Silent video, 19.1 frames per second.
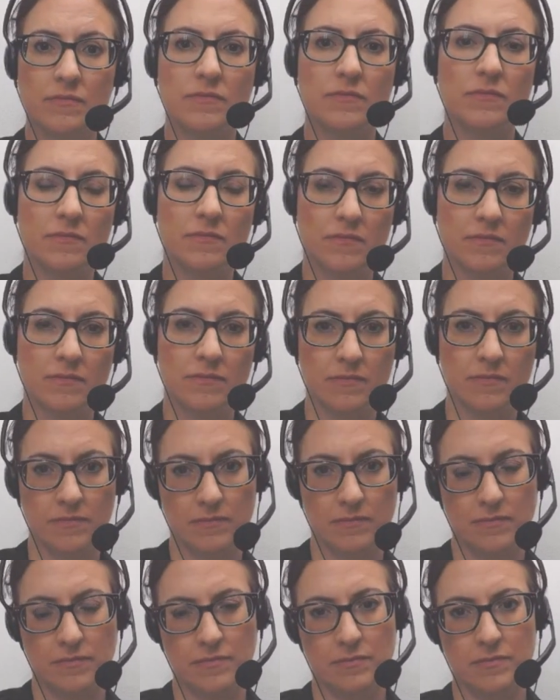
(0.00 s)

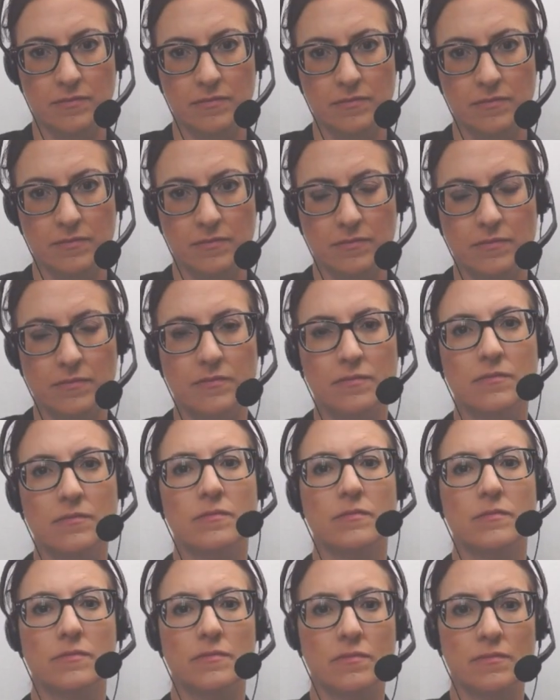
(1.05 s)

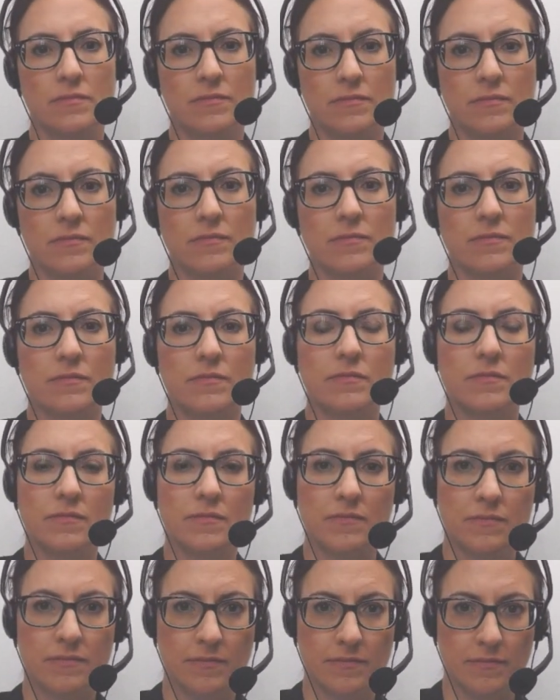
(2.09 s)

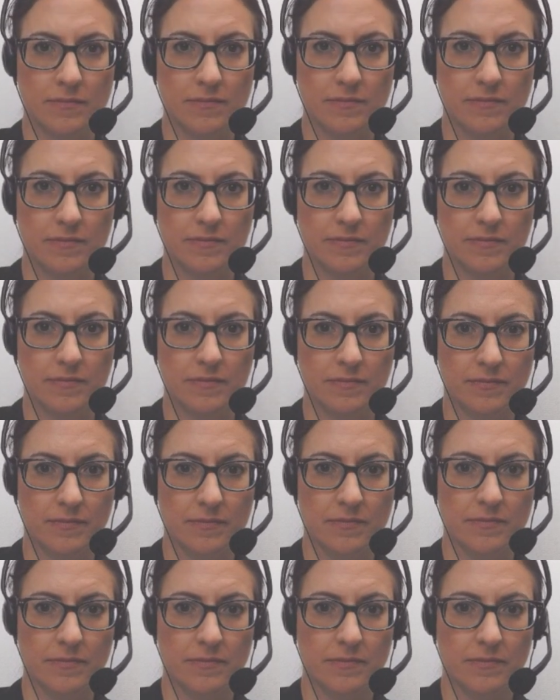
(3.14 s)

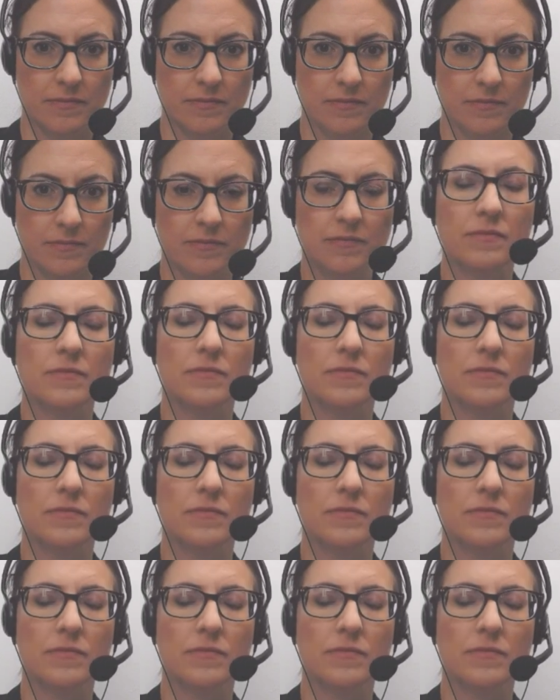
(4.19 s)
This person isn't speaking.